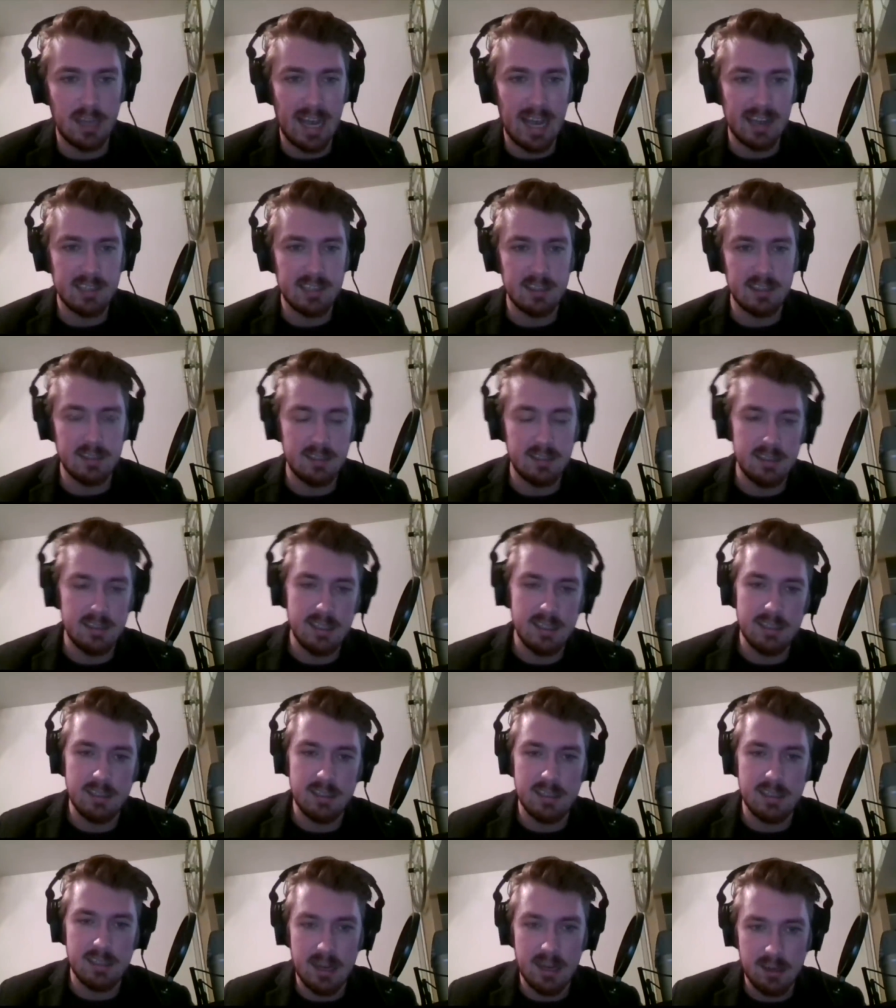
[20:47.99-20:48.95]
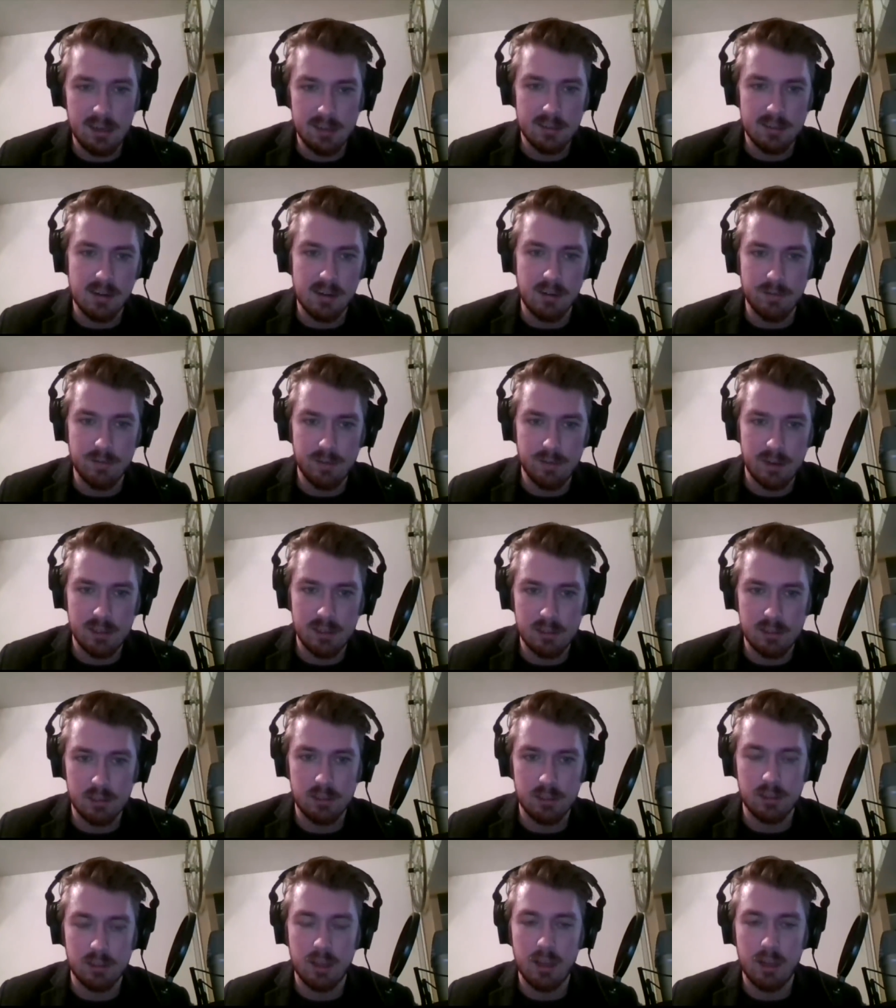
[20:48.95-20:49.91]
X S T standard, confidential
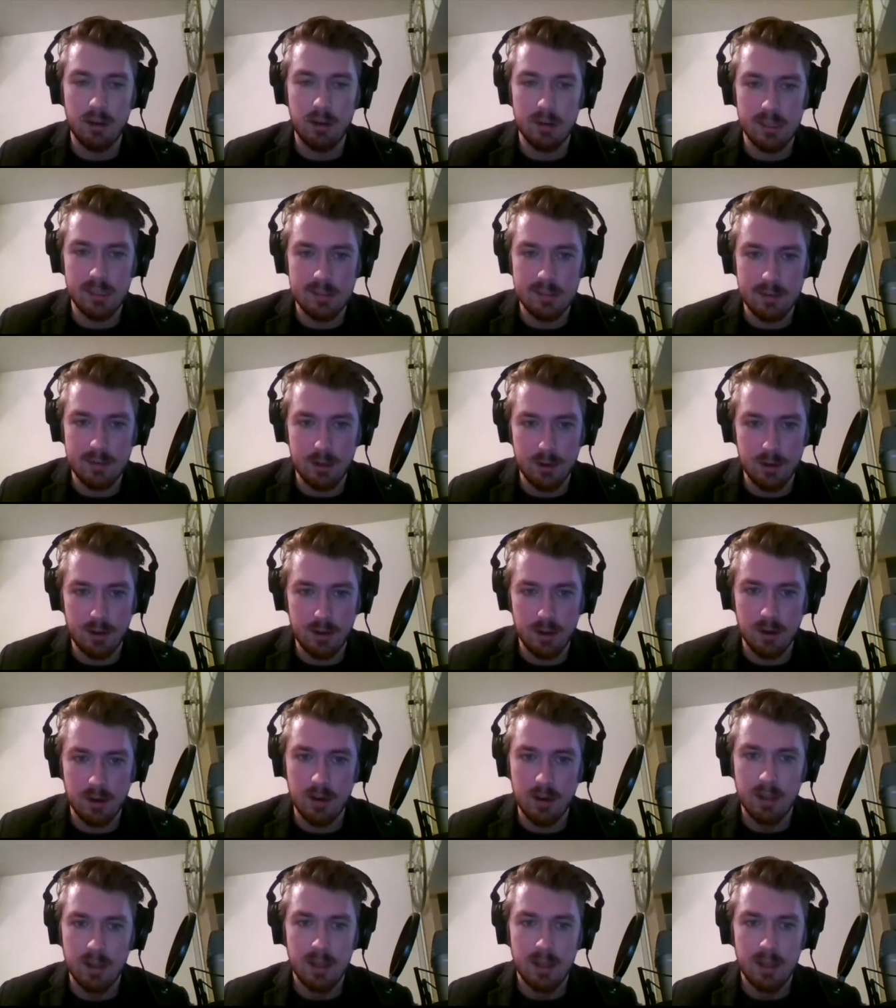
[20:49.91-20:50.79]
security token,